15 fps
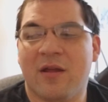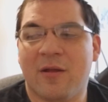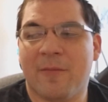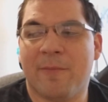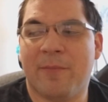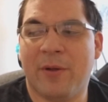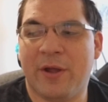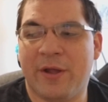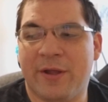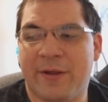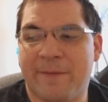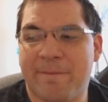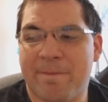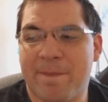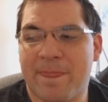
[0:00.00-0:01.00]

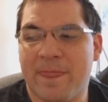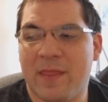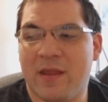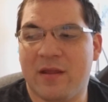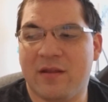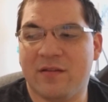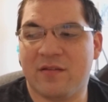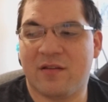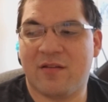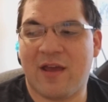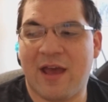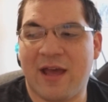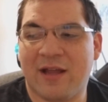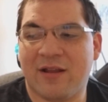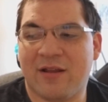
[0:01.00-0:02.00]
But his
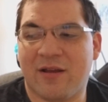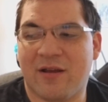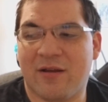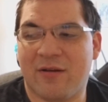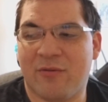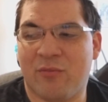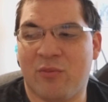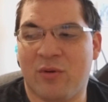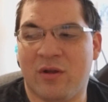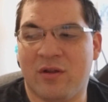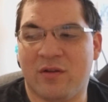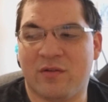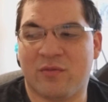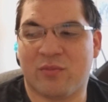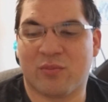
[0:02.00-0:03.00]
attack
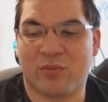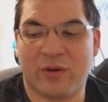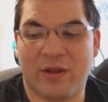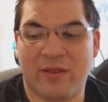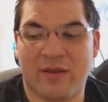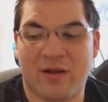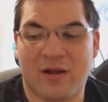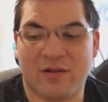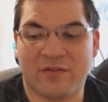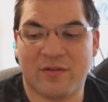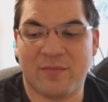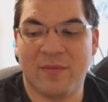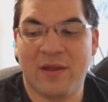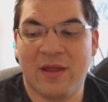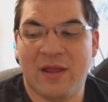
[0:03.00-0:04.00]
was really
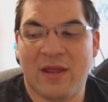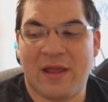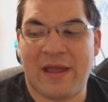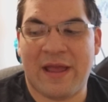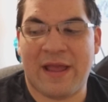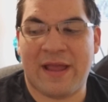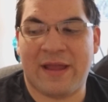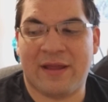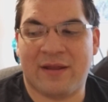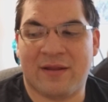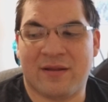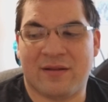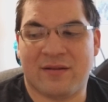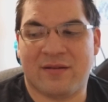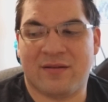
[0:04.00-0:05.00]
awesome,
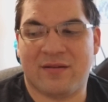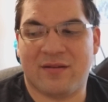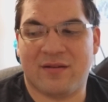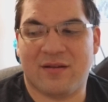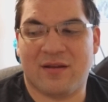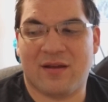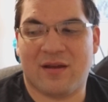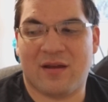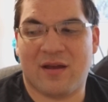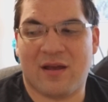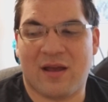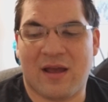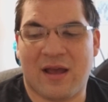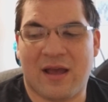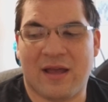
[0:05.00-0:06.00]
and
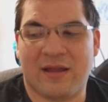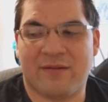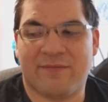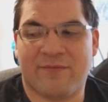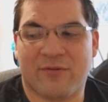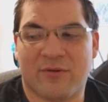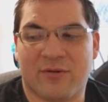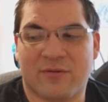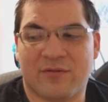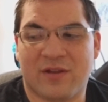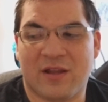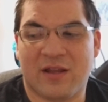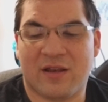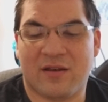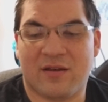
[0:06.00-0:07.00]
I, for a
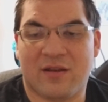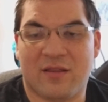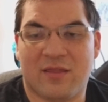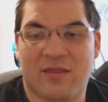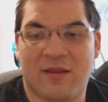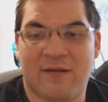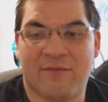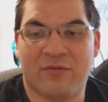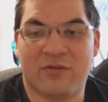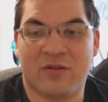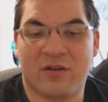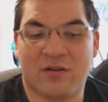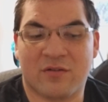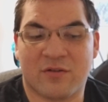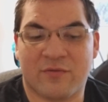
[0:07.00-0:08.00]
second, didn't think
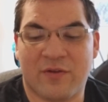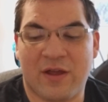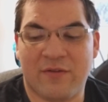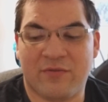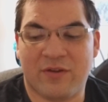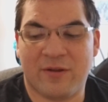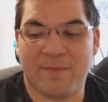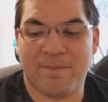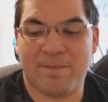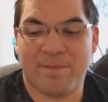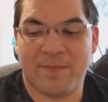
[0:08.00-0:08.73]
Vegeta survived it.